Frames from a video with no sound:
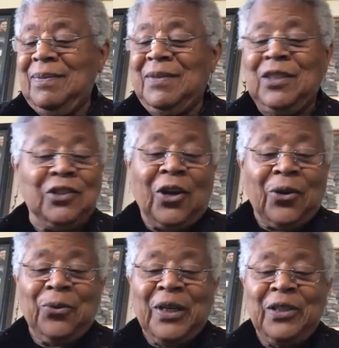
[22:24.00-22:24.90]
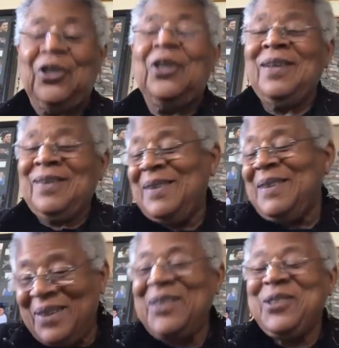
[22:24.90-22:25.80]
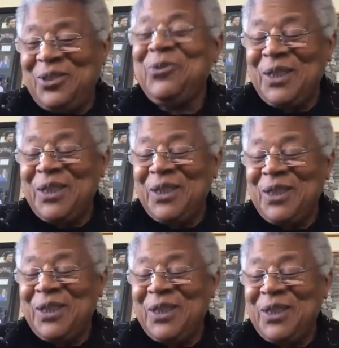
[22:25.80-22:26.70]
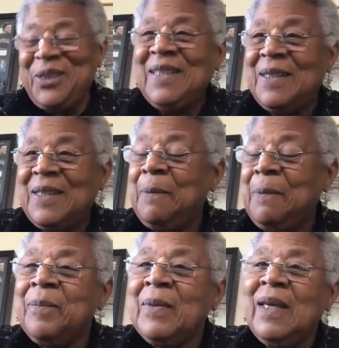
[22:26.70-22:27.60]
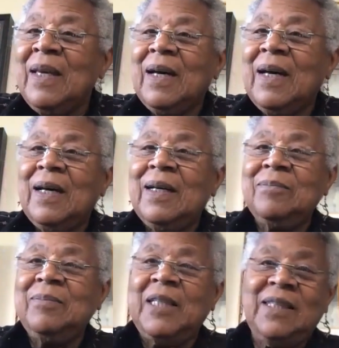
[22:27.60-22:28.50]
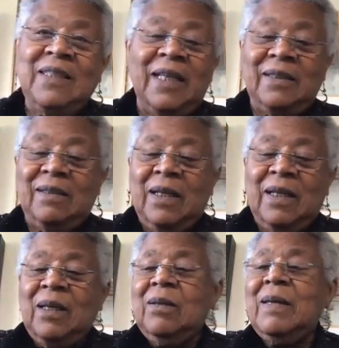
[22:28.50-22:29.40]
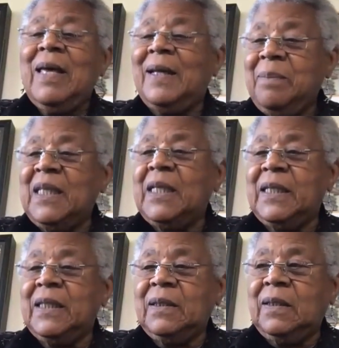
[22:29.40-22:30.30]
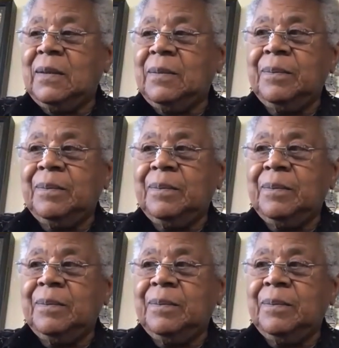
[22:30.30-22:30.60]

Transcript: discourage, that's really what they did. Uh, they said, had meetings,